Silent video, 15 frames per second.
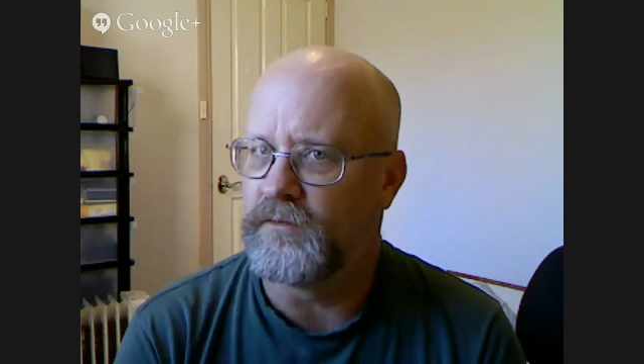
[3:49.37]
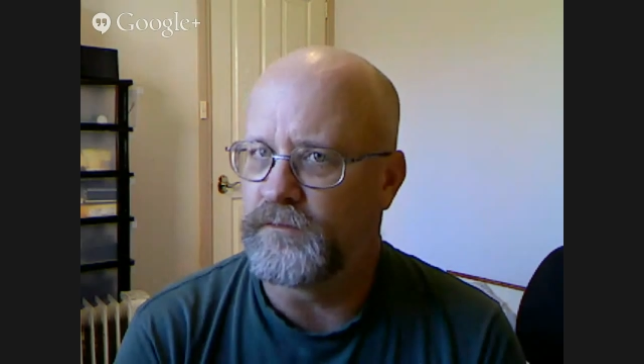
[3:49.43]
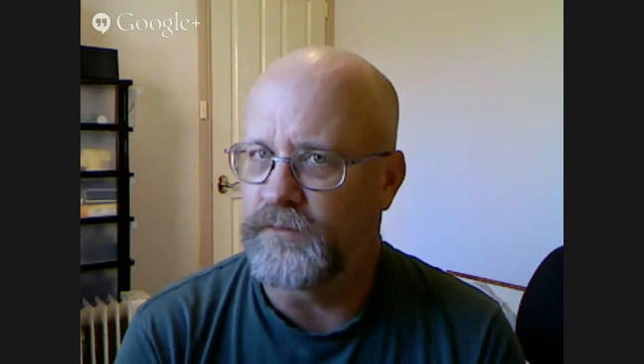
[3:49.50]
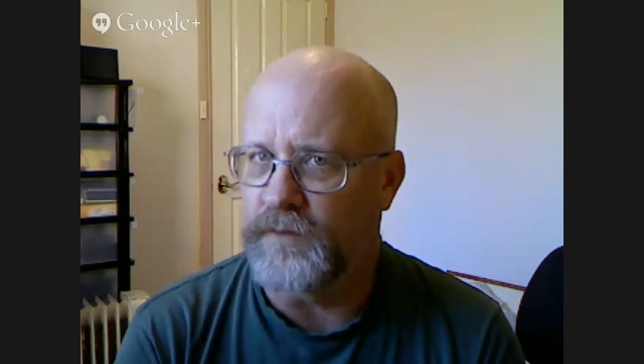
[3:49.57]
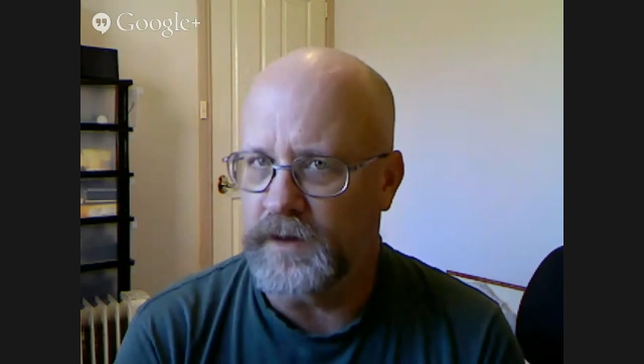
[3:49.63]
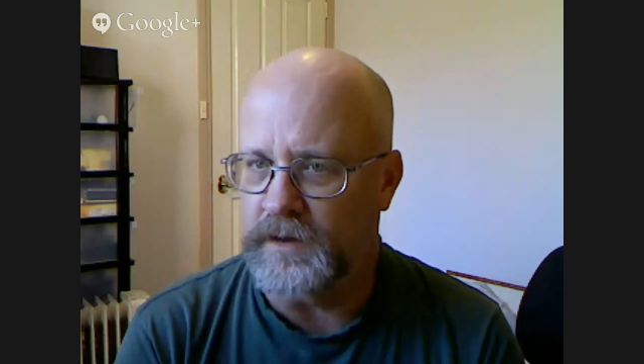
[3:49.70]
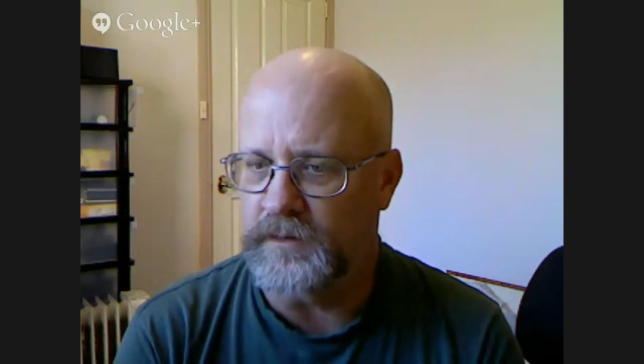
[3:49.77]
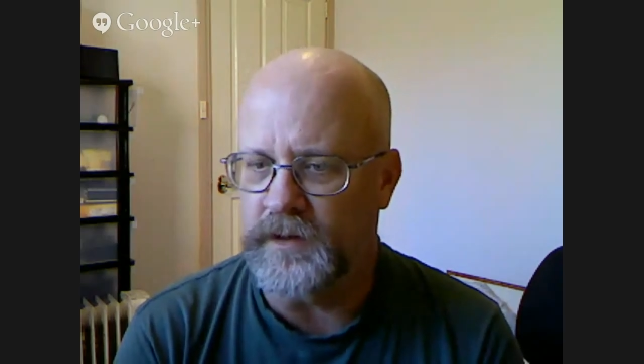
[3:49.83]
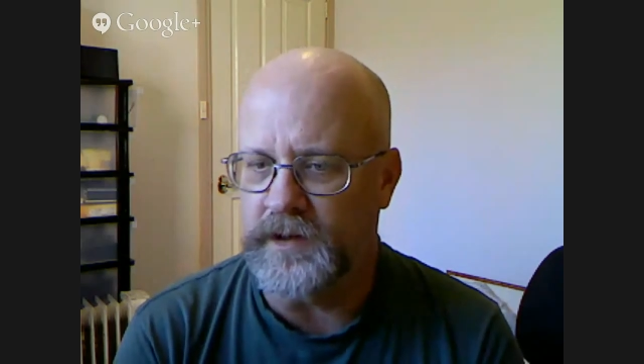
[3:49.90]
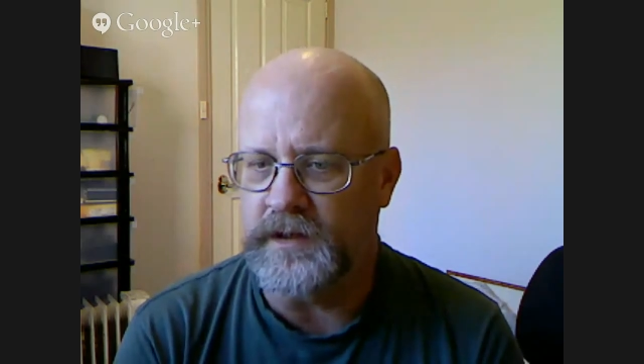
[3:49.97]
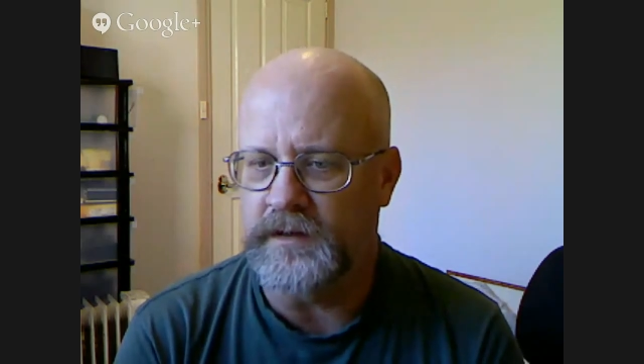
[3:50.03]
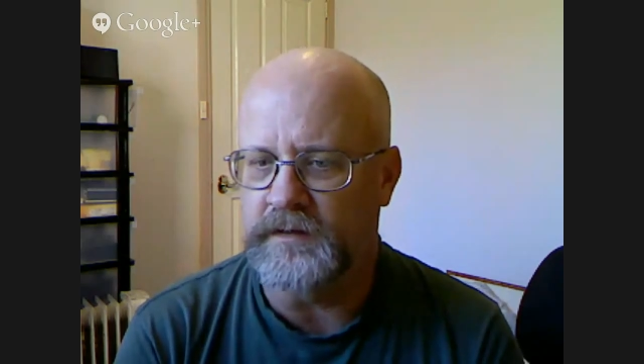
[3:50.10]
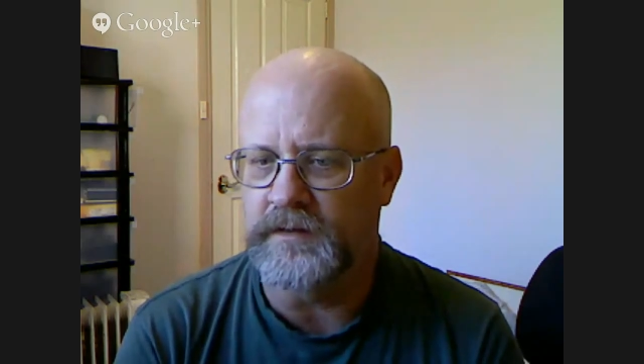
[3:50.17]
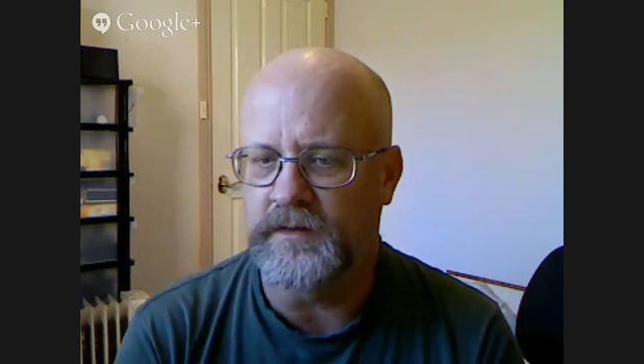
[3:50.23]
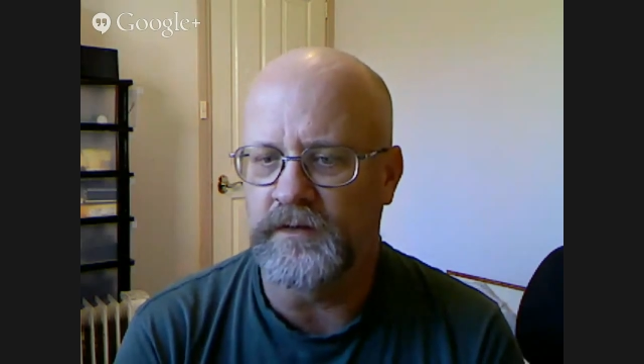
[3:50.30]

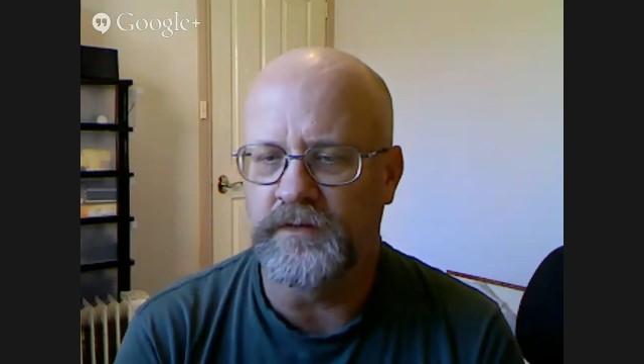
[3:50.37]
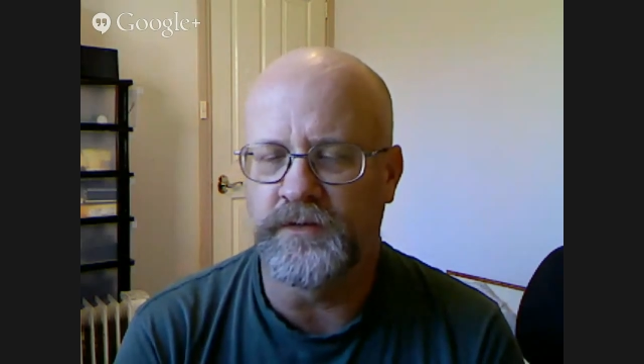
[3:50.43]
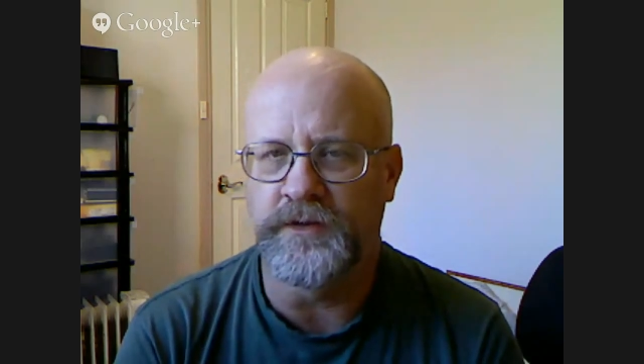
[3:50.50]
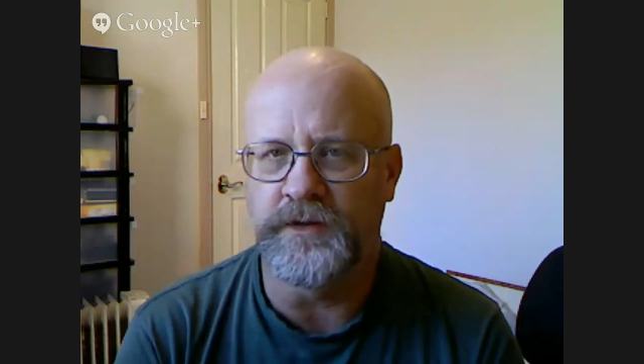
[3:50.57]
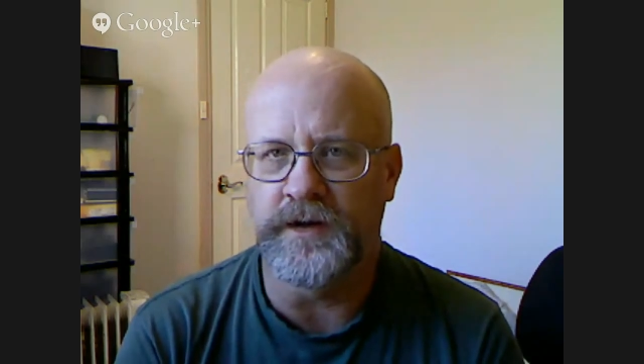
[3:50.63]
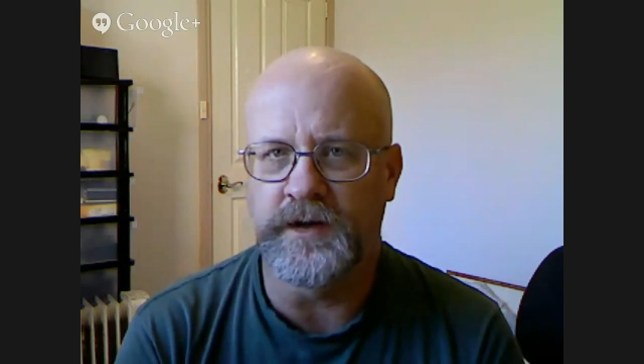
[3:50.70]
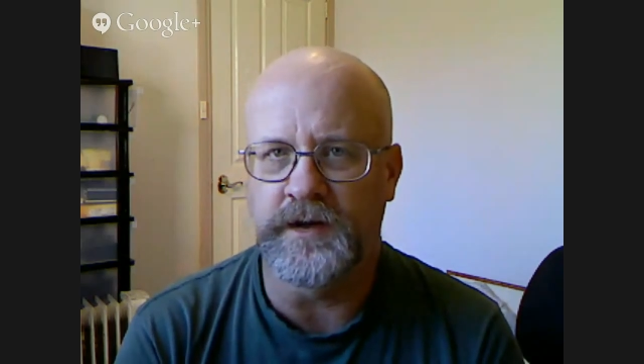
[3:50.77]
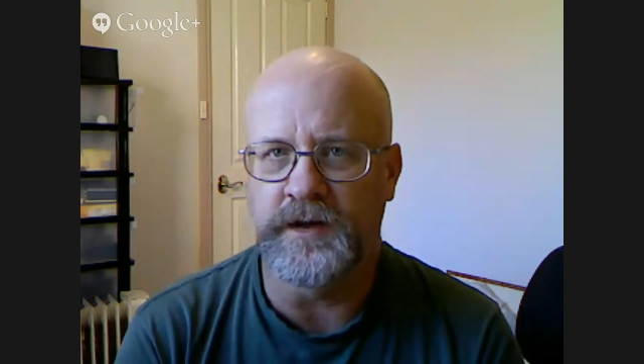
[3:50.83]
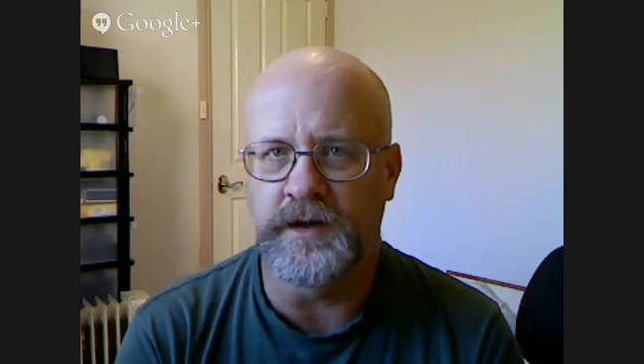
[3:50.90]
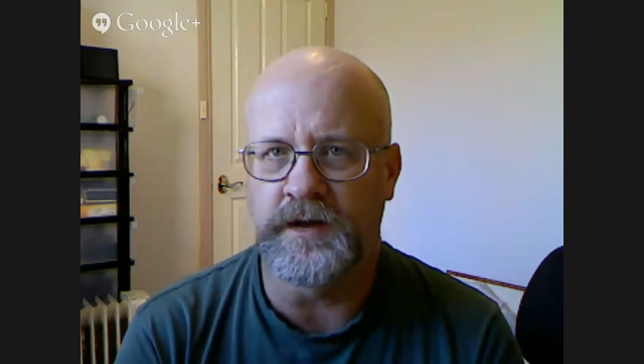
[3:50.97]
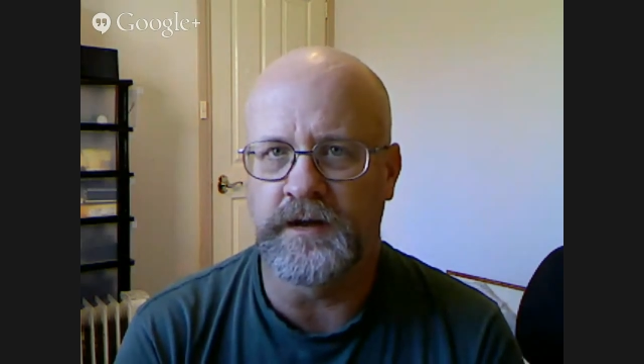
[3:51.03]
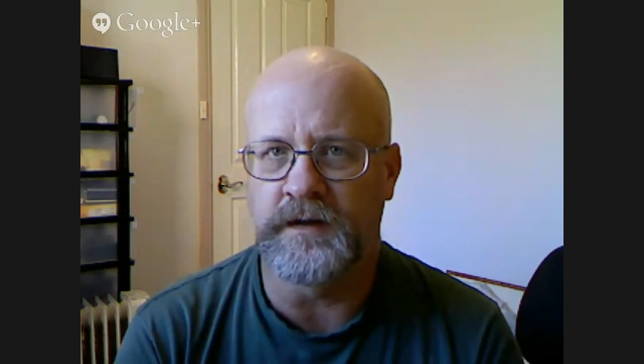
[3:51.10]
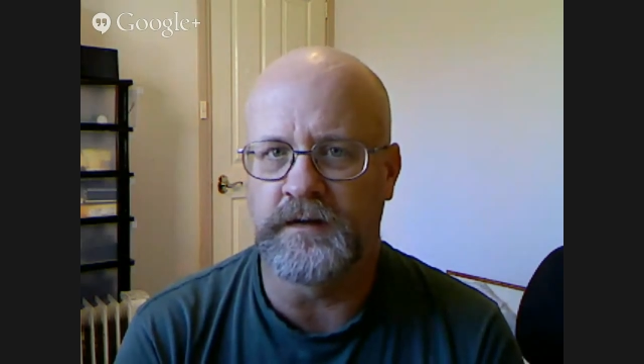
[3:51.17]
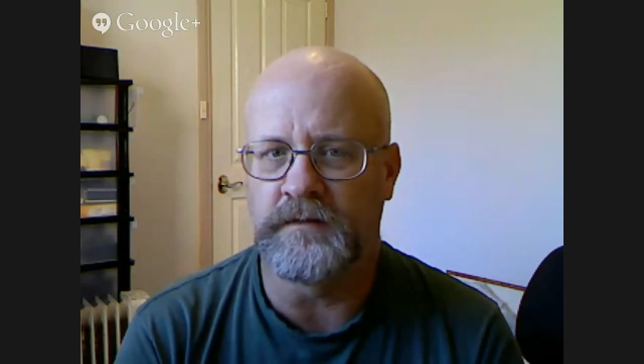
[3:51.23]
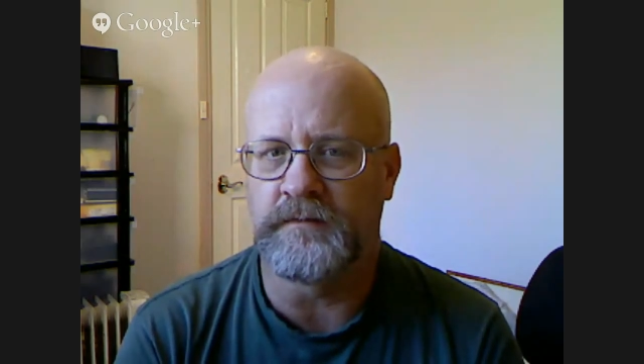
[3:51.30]
Following
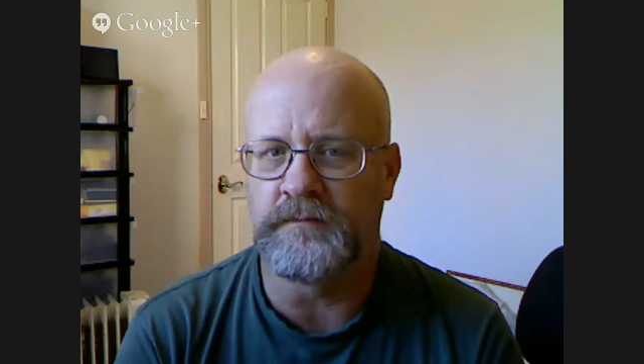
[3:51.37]
the